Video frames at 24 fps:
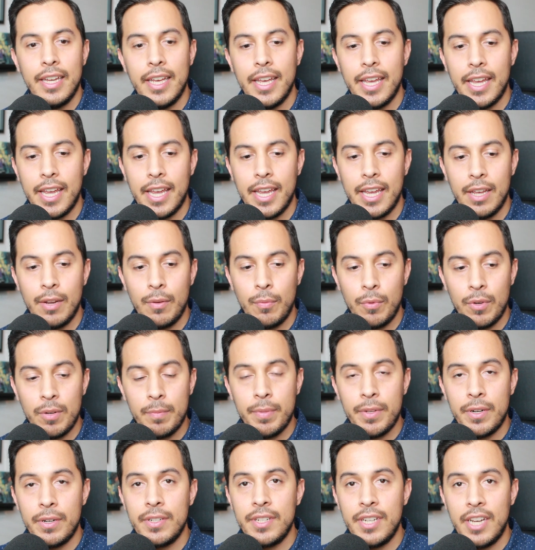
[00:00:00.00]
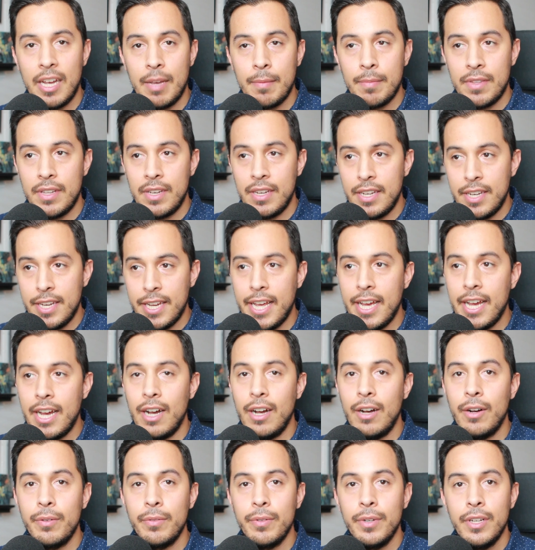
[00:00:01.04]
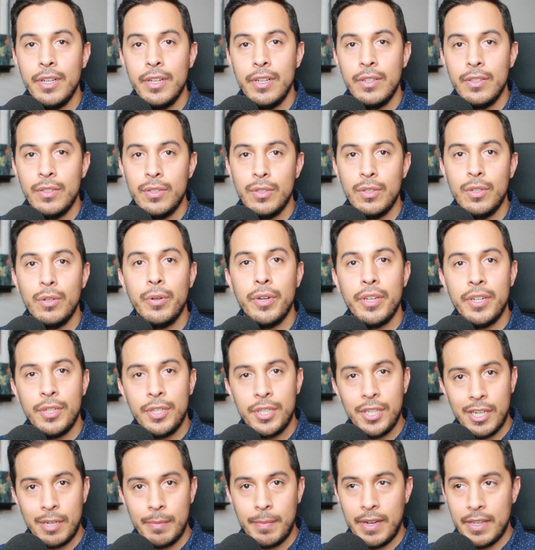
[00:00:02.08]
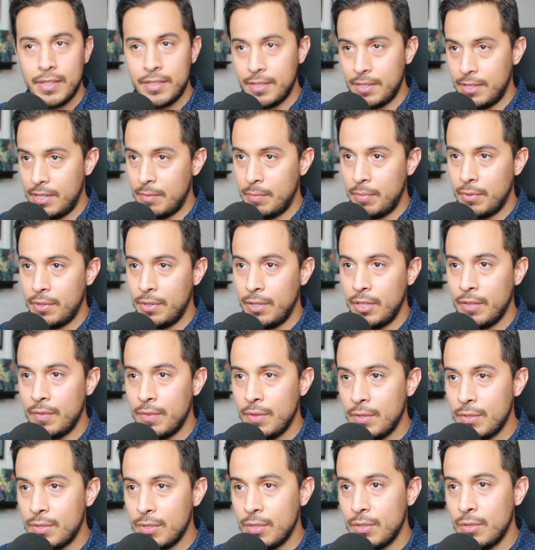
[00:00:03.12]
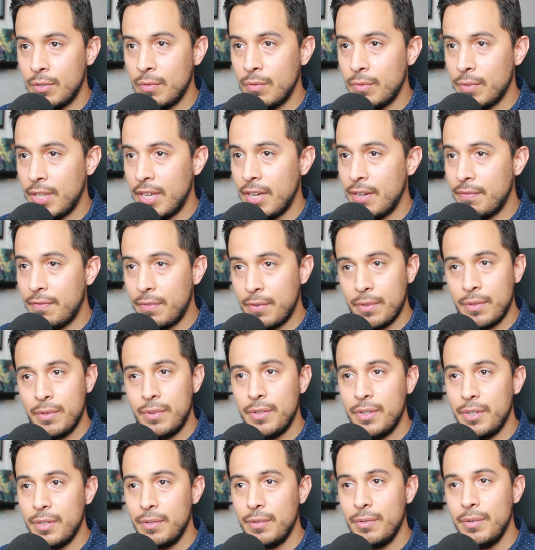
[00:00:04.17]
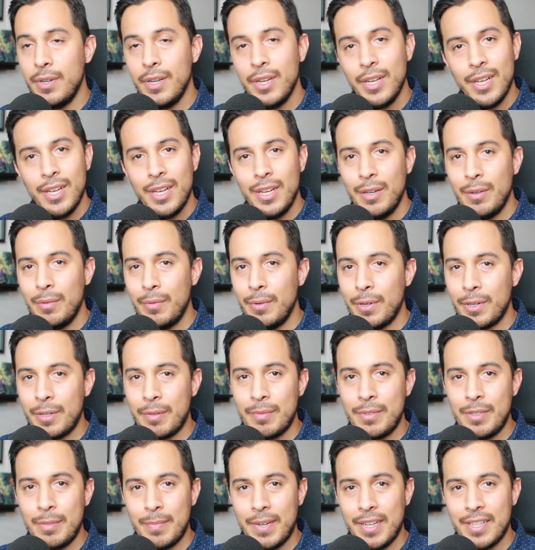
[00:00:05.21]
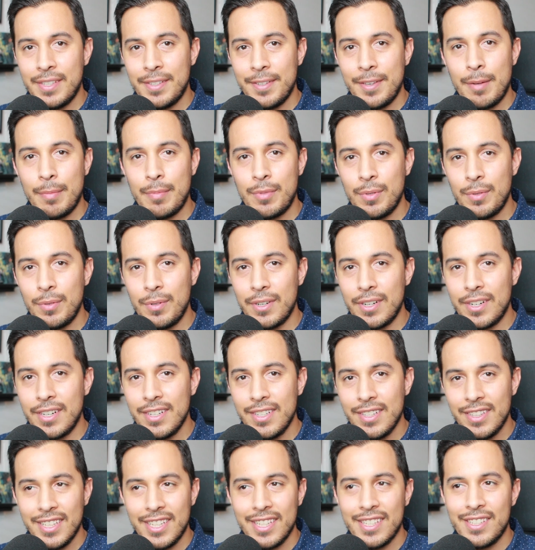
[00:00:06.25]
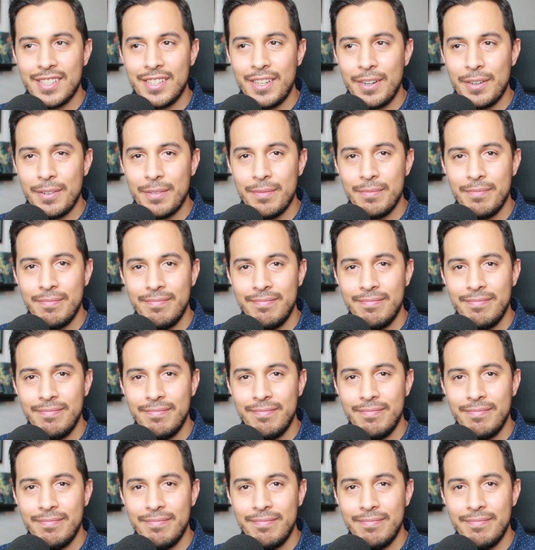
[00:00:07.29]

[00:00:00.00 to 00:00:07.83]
And what better time than now to go ahead and share my setup with all of you? So, without further ado, welcome to my setup tour. Let's go.